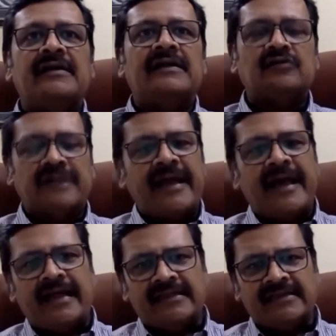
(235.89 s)
So they
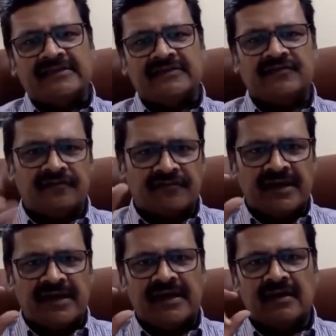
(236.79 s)
had this
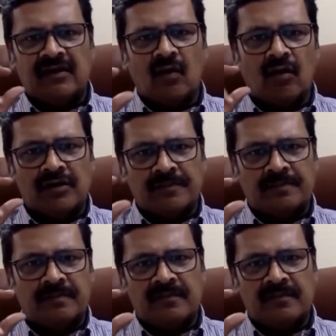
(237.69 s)
50 odd